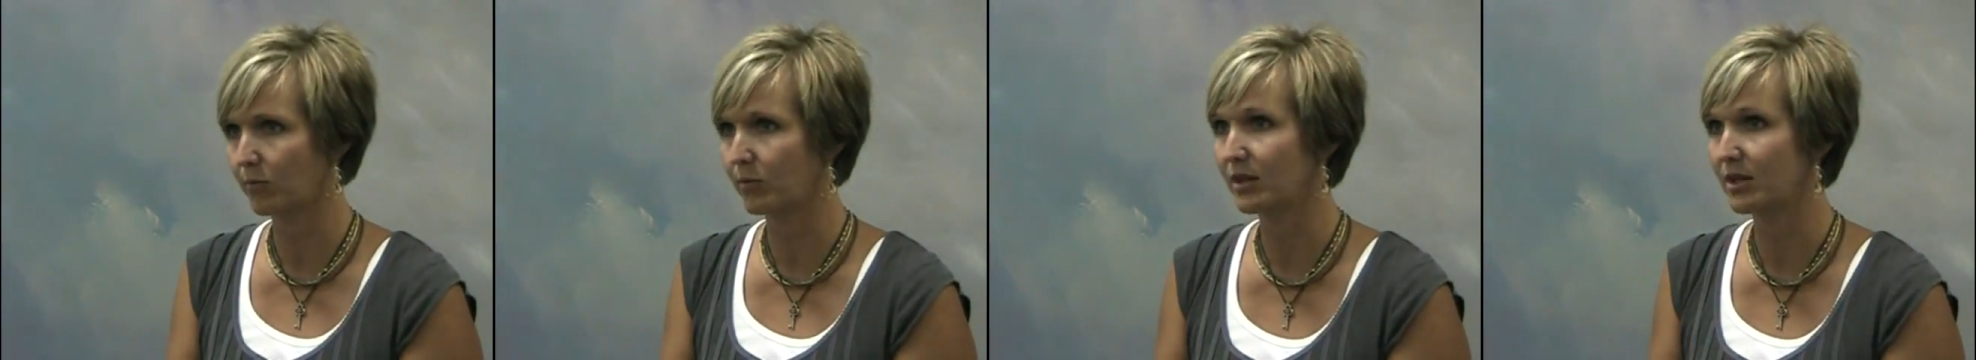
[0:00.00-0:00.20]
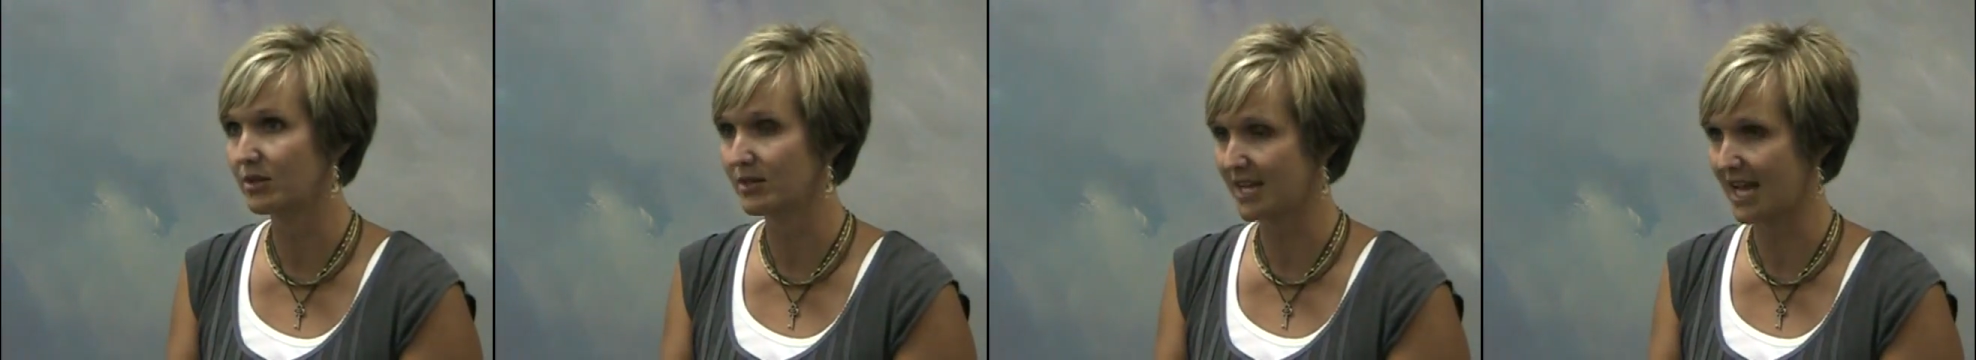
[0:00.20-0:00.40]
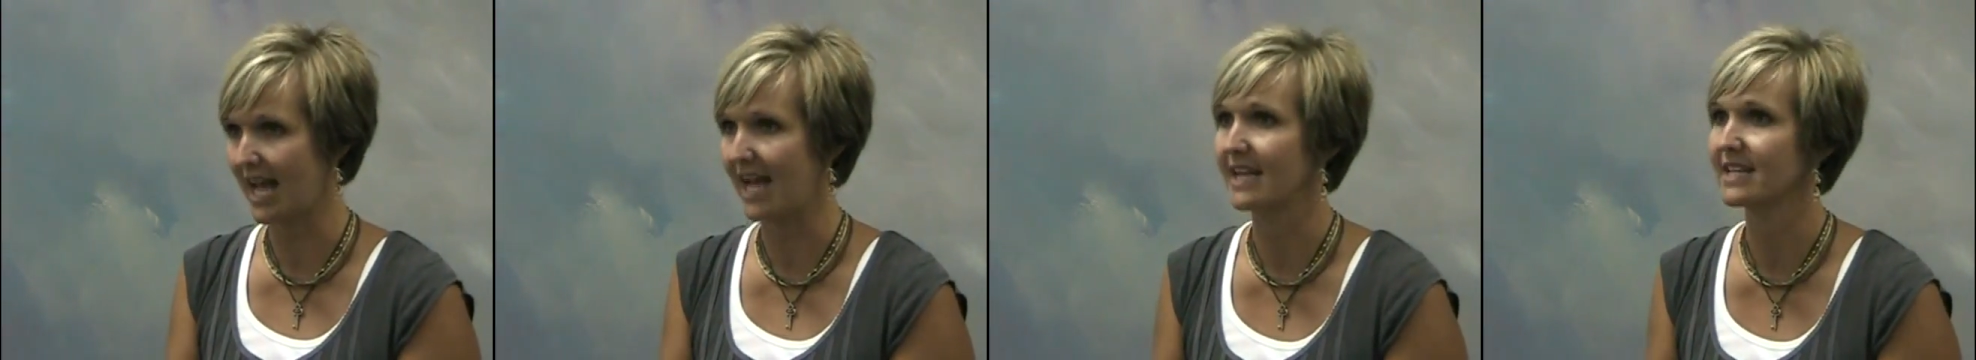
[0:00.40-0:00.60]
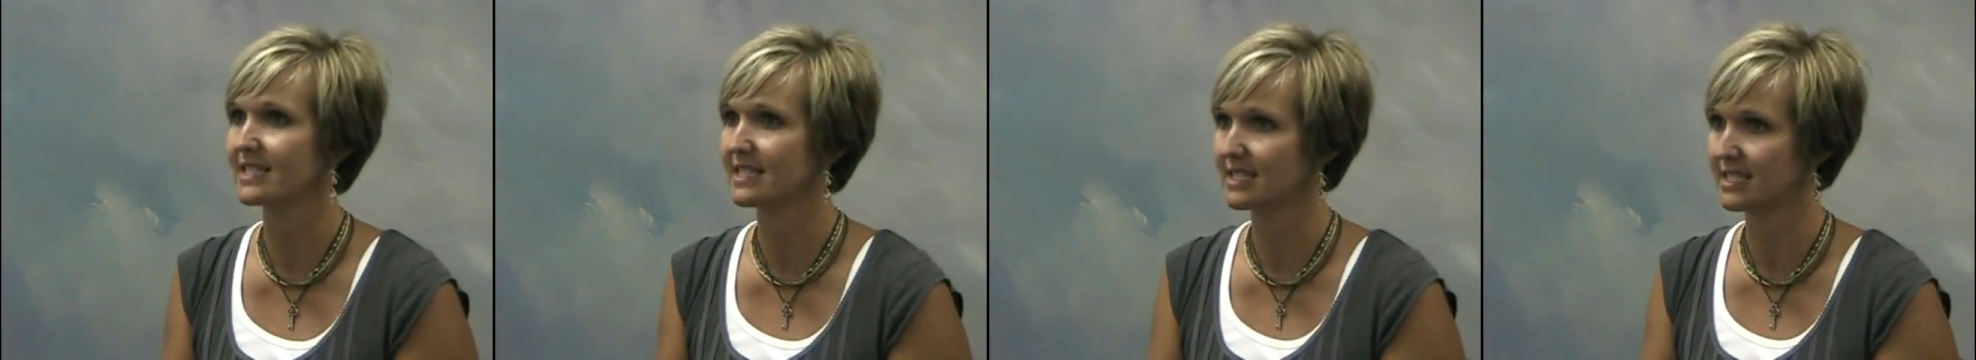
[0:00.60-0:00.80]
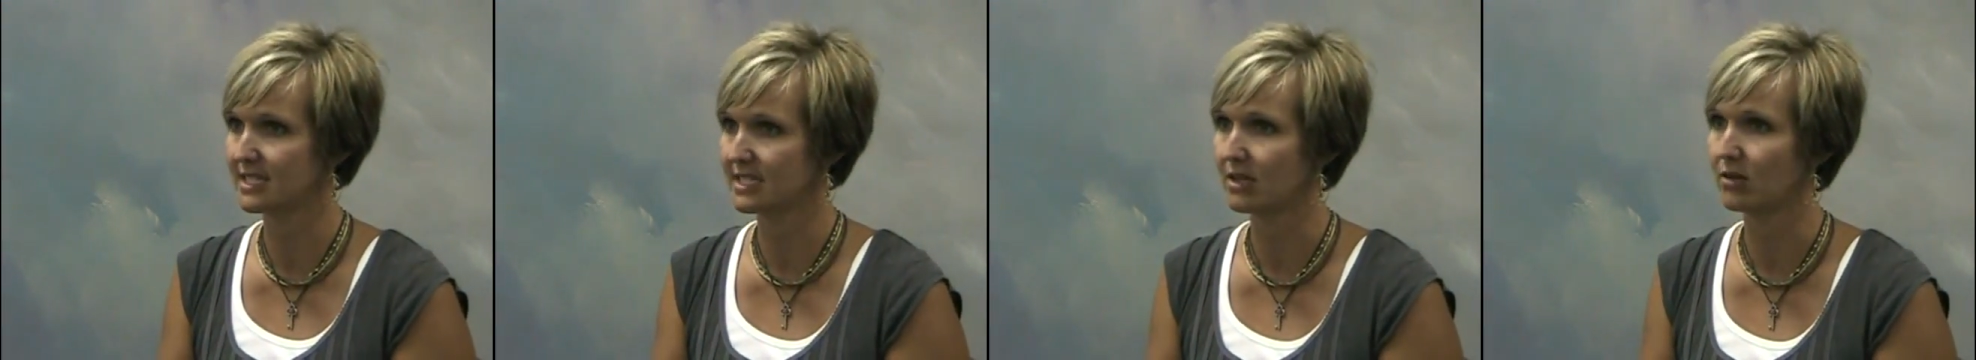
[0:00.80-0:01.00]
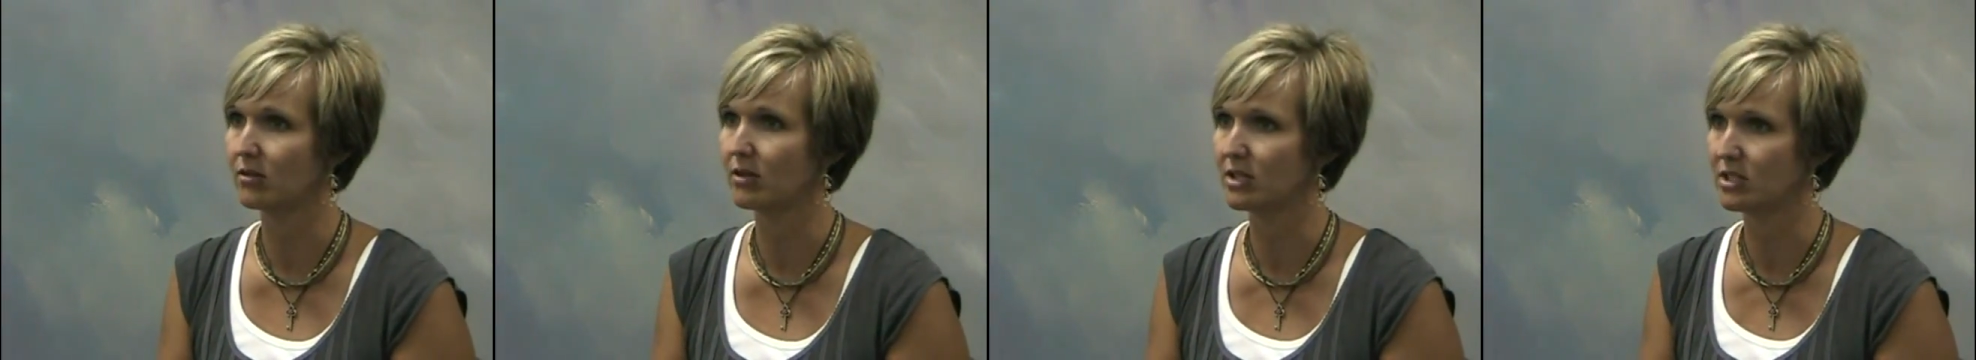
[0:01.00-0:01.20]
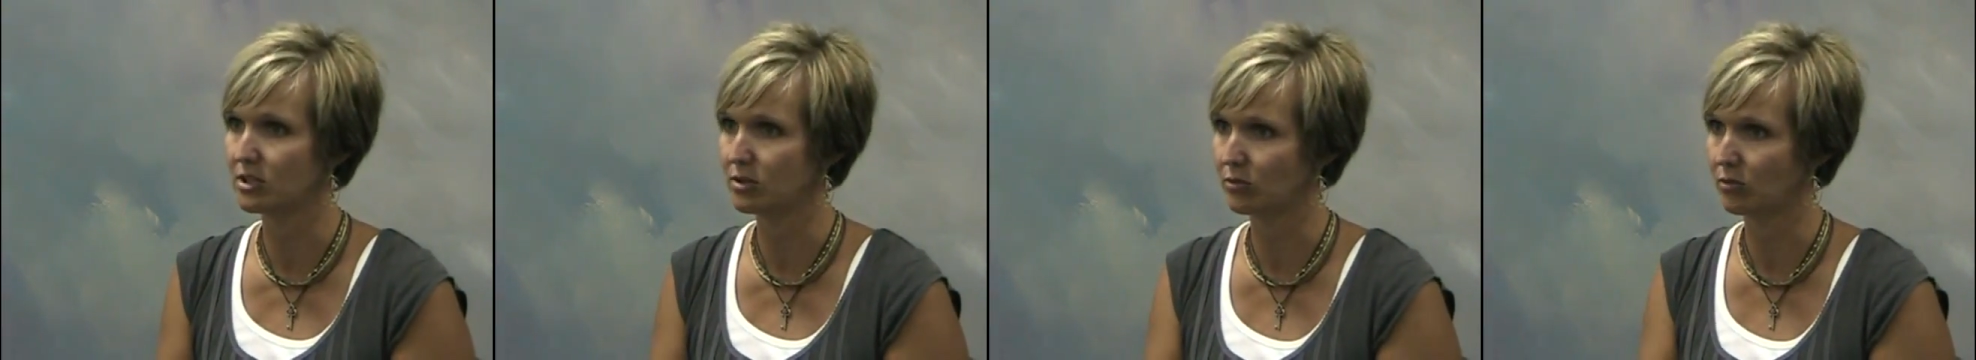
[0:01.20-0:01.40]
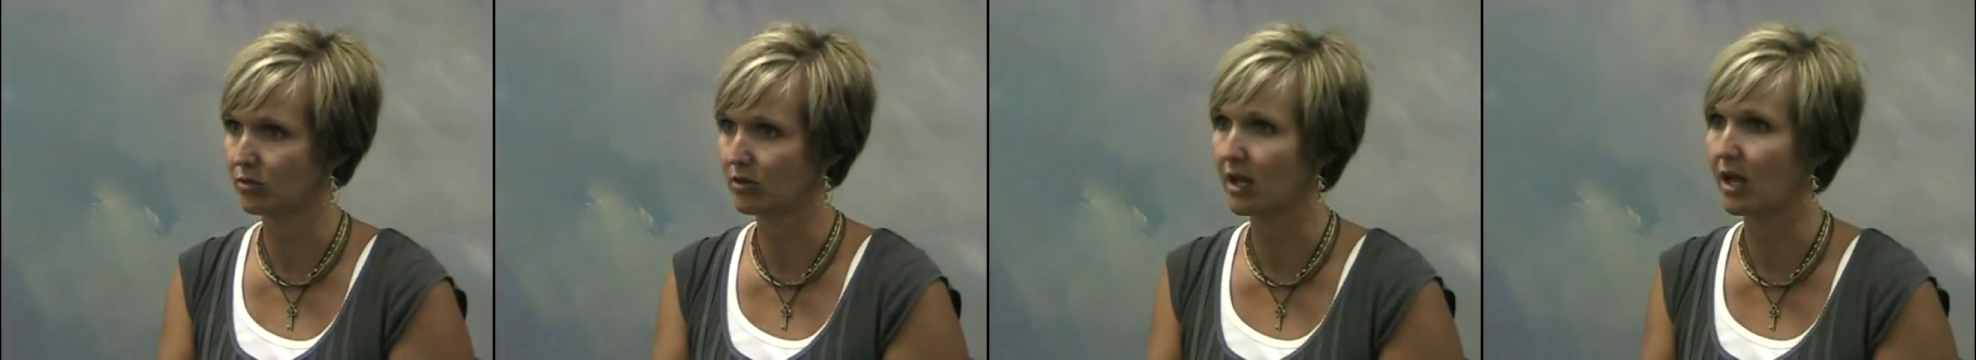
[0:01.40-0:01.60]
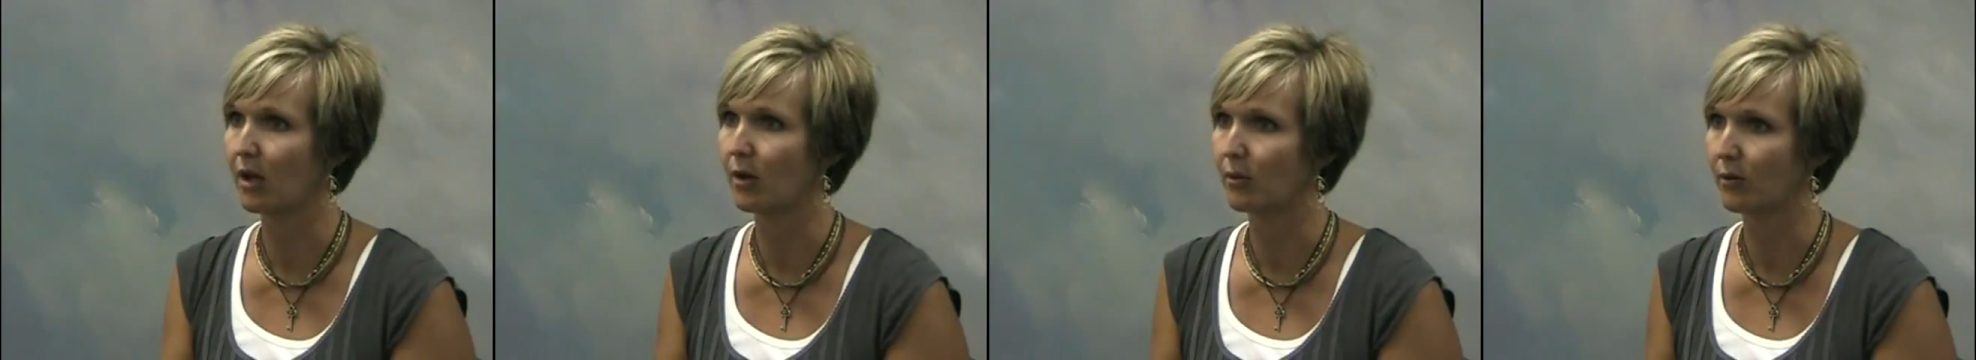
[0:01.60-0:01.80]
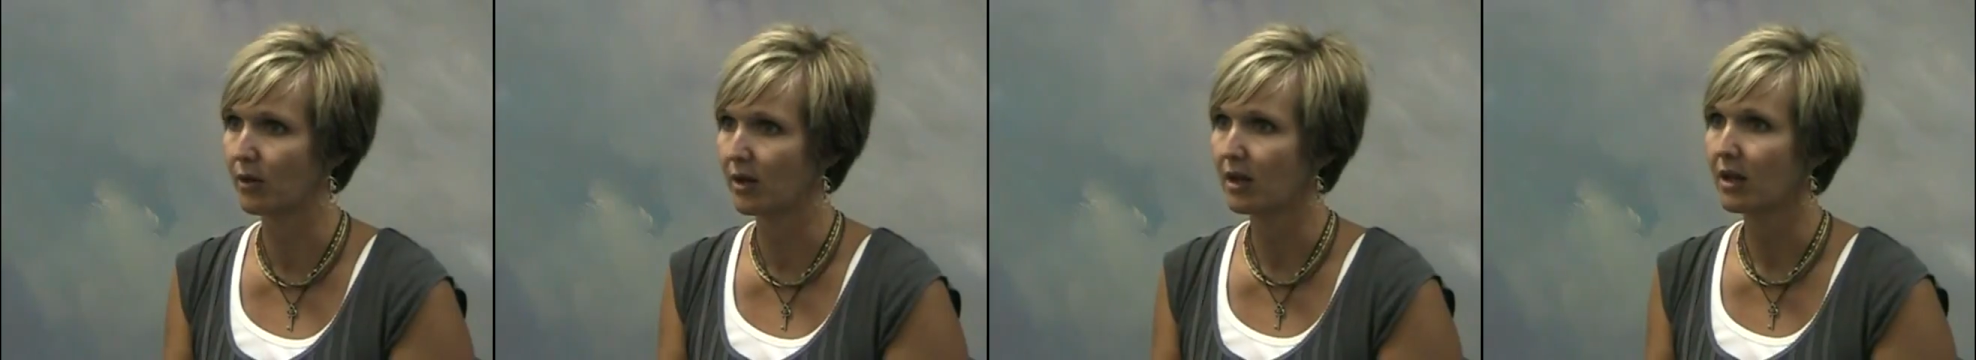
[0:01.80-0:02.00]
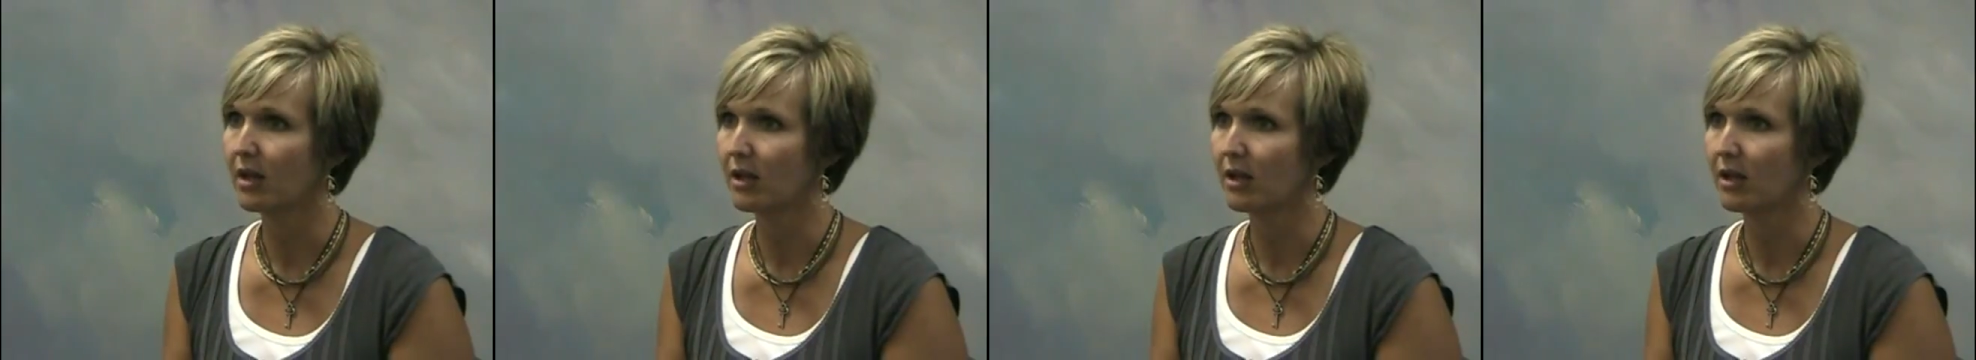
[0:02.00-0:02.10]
with your taxes so that you will know,